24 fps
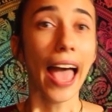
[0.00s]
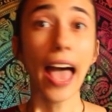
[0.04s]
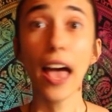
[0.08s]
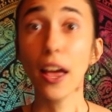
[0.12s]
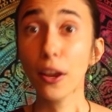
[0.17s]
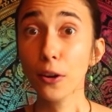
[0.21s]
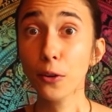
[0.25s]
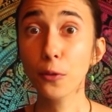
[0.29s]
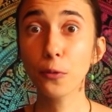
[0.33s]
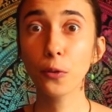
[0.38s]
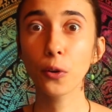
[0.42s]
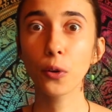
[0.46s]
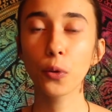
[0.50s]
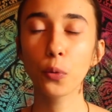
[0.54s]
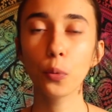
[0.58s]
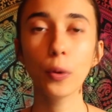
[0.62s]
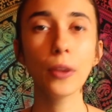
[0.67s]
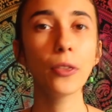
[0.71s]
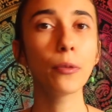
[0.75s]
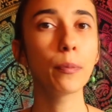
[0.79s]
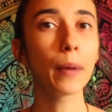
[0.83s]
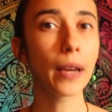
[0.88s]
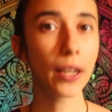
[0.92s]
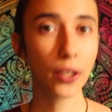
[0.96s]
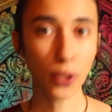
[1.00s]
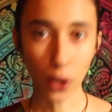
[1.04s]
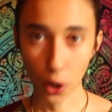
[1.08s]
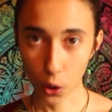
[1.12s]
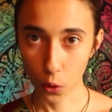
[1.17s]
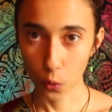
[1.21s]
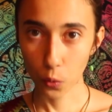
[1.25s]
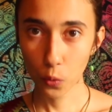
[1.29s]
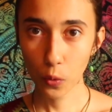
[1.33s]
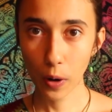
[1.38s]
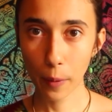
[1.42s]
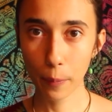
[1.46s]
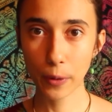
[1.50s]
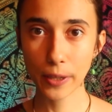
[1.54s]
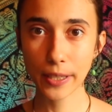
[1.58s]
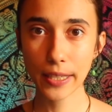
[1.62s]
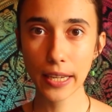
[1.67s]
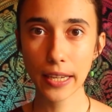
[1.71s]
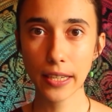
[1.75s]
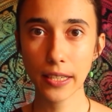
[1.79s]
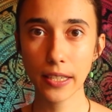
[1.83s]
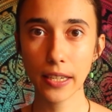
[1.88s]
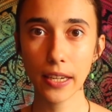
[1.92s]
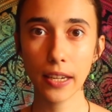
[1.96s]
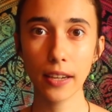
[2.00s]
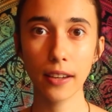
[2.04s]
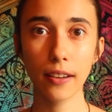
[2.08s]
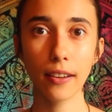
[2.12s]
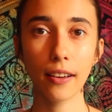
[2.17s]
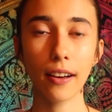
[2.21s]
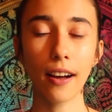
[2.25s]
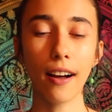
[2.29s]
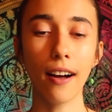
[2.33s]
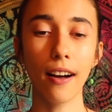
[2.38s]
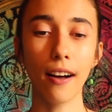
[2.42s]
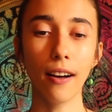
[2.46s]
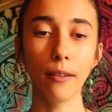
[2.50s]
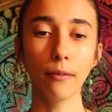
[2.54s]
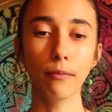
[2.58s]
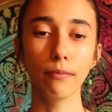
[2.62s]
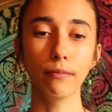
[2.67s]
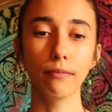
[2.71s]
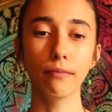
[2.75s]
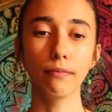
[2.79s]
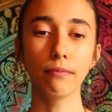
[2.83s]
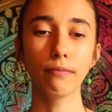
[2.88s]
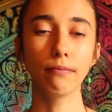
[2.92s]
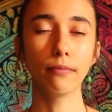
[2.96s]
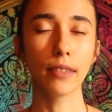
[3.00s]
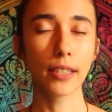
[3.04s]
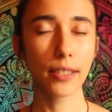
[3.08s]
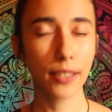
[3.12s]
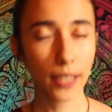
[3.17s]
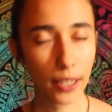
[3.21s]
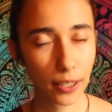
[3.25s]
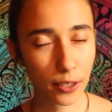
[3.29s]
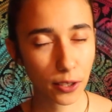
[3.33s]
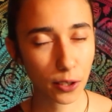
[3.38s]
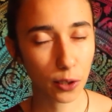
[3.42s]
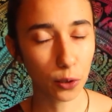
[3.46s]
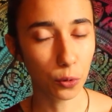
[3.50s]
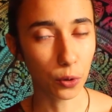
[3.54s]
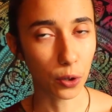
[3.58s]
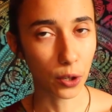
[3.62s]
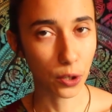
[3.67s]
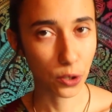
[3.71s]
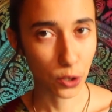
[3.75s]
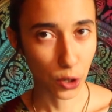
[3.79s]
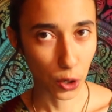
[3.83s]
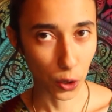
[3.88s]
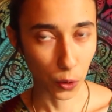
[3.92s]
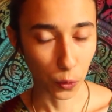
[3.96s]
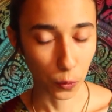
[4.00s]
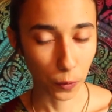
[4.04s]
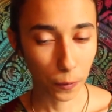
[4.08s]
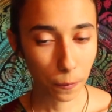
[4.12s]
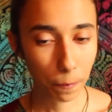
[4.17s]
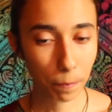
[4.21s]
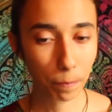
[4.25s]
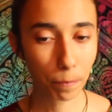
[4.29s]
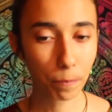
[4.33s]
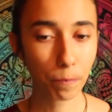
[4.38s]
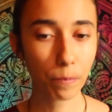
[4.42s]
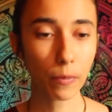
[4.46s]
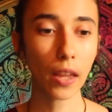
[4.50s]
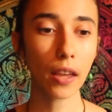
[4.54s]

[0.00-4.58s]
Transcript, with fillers: And for the rhythmic tone, representing um, the sixth lunar tone,